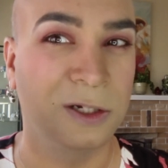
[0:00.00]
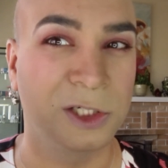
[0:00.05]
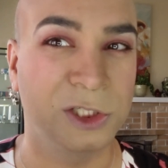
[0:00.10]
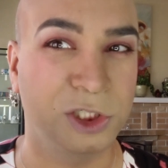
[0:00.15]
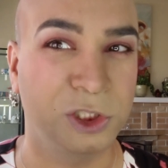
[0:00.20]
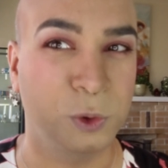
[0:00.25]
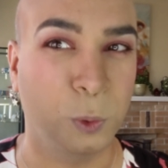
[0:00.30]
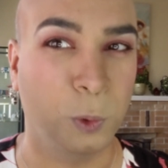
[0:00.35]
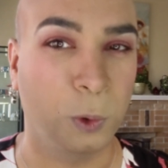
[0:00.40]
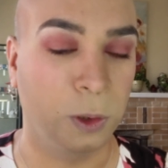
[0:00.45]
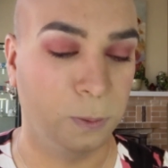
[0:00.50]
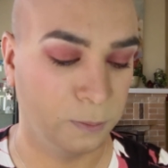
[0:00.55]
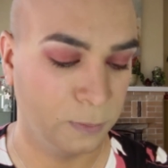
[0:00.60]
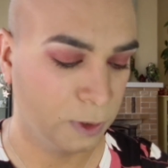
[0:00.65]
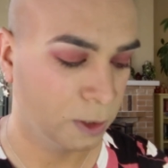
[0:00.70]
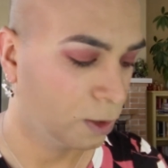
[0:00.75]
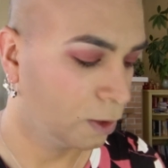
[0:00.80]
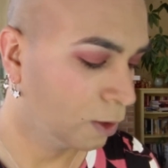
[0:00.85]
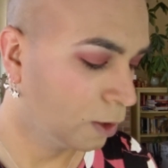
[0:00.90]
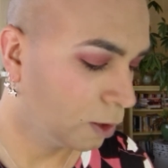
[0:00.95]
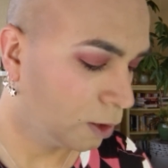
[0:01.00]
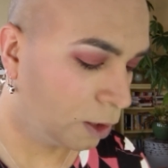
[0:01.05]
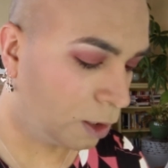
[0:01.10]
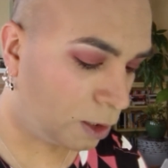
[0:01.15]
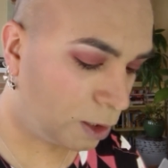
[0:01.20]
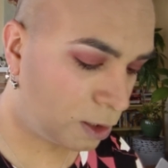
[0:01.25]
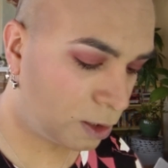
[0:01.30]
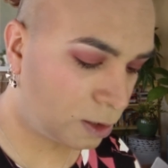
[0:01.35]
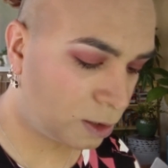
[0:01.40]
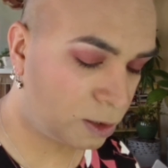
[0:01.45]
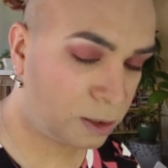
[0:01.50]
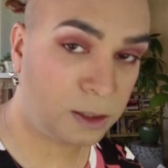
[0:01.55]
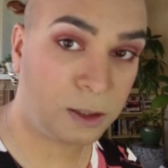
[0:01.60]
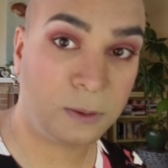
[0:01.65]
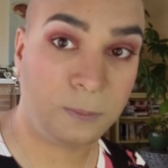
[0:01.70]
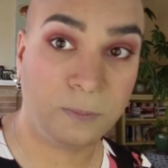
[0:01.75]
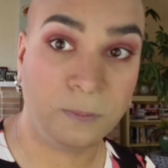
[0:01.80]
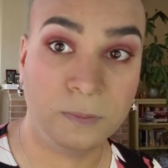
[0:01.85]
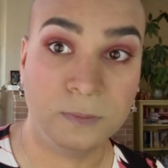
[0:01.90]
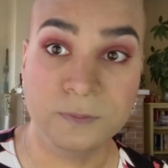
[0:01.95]
Sure.
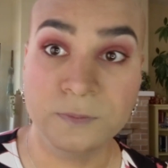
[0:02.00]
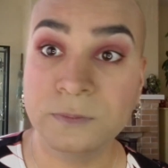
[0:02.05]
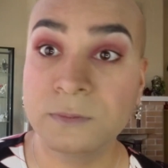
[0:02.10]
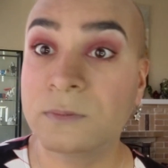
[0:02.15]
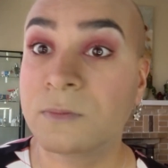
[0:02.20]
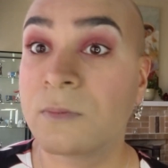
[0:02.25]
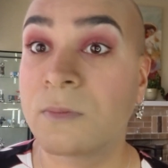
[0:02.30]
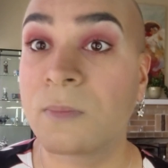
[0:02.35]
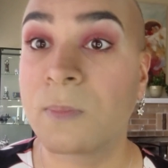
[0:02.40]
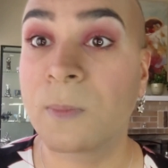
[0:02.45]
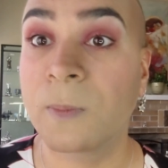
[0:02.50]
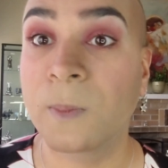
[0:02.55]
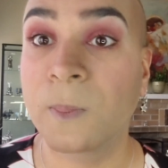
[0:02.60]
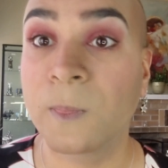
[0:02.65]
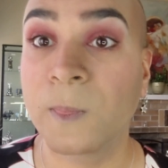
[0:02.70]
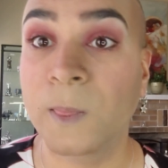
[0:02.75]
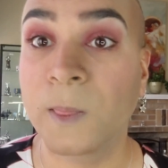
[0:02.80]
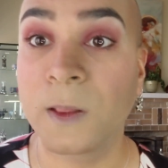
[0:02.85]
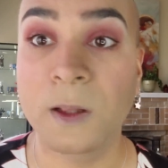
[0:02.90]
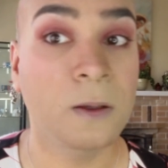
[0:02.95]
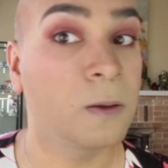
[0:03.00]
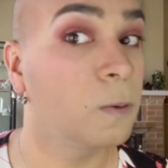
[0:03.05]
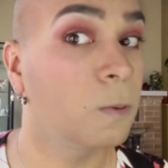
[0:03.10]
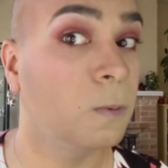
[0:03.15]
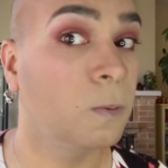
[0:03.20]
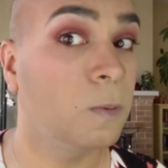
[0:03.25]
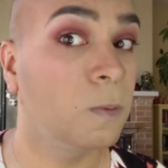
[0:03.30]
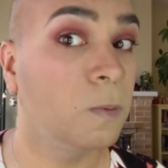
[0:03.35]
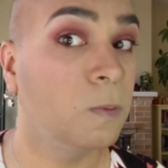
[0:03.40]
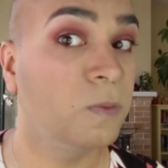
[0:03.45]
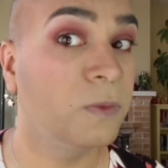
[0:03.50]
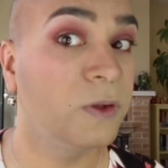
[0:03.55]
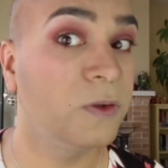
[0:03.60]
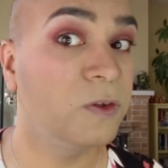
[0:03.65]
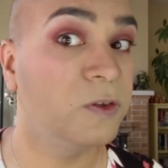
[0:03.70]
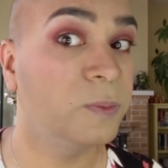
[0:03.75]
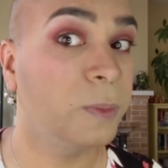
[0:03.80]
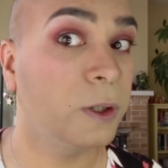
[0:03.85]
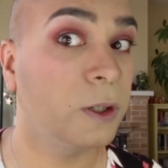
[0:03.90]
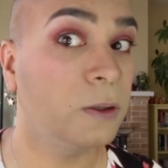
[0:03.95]
Do
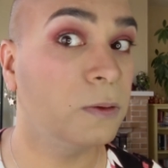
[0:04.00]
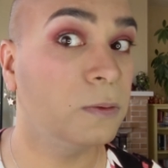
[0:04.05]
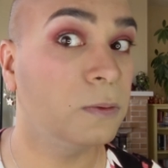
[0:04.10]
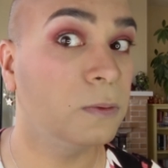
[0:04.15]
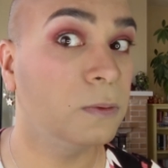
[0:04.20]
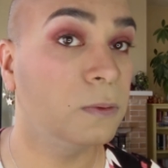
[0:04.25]
the spot.